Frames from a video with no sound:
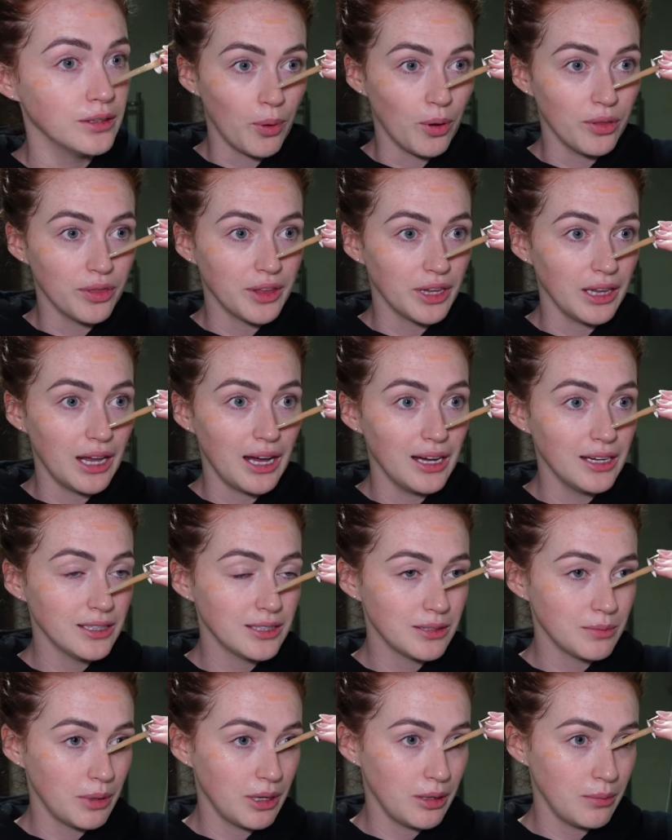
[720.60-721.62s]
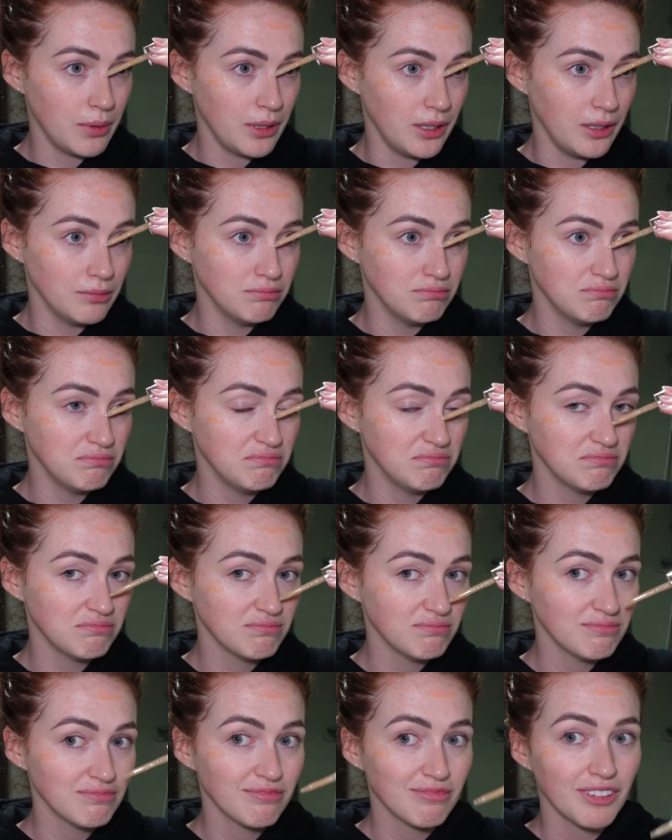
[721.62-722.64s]
But the last maybe
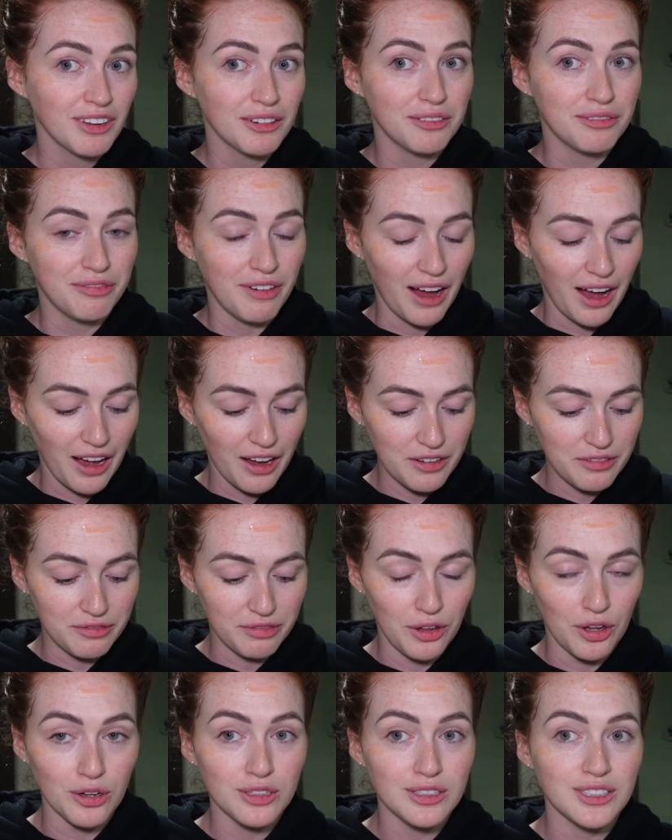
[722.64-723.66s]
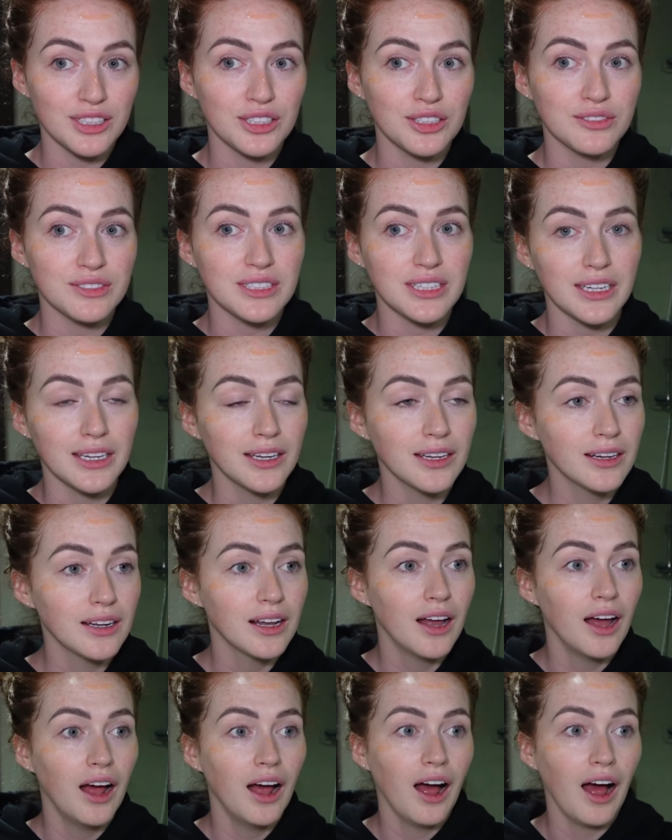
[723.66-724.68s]
five vlogs that you've seen,
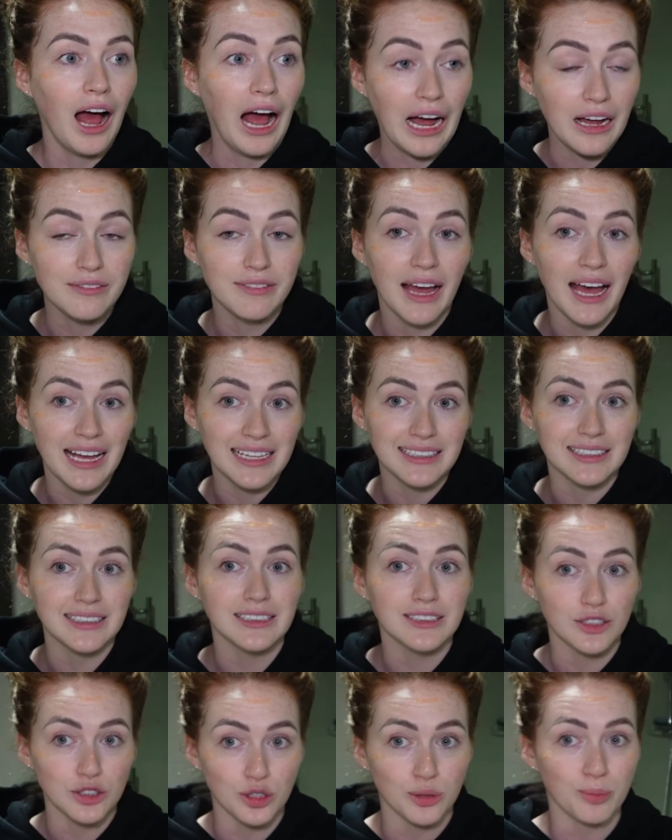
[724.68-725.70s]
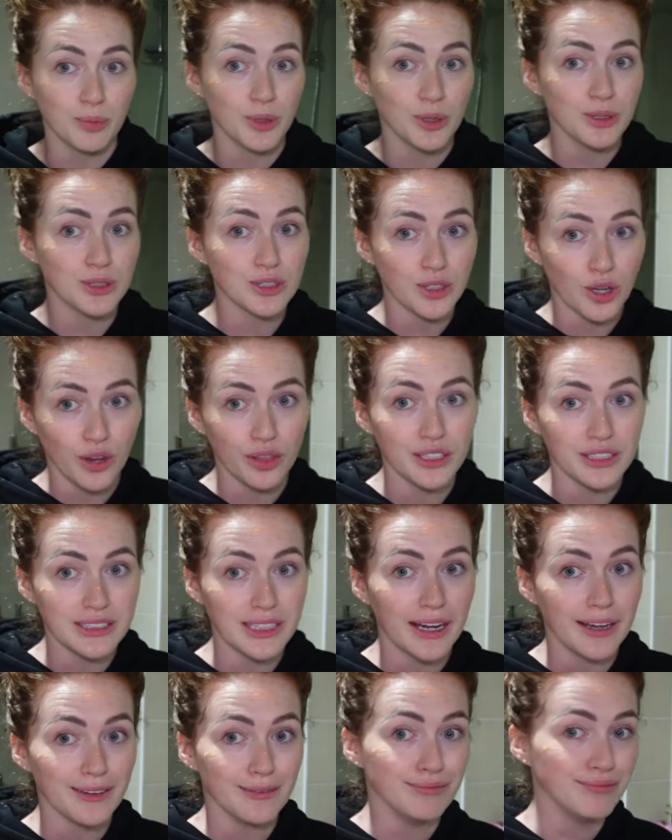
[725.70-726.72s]
I've edited and uploaded on the
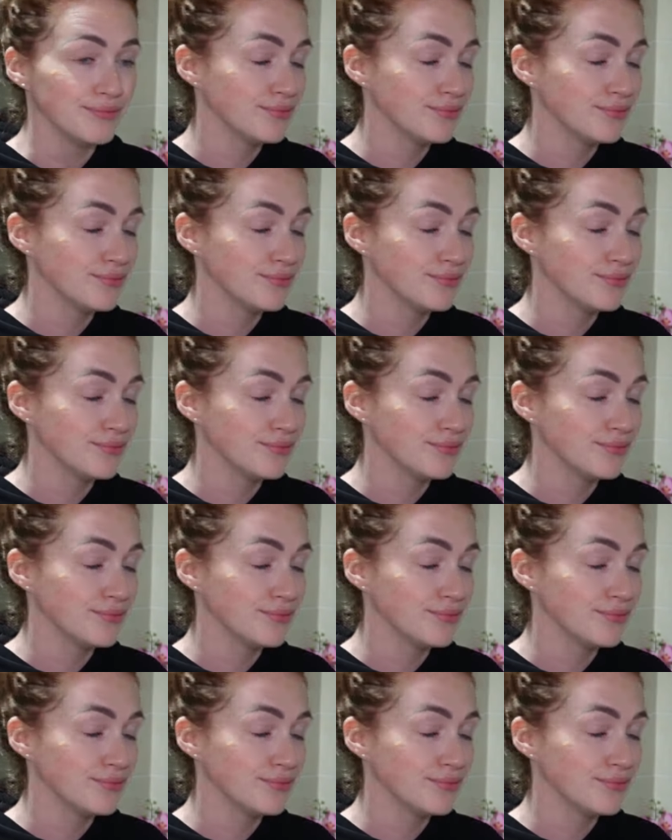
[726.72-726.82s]
day.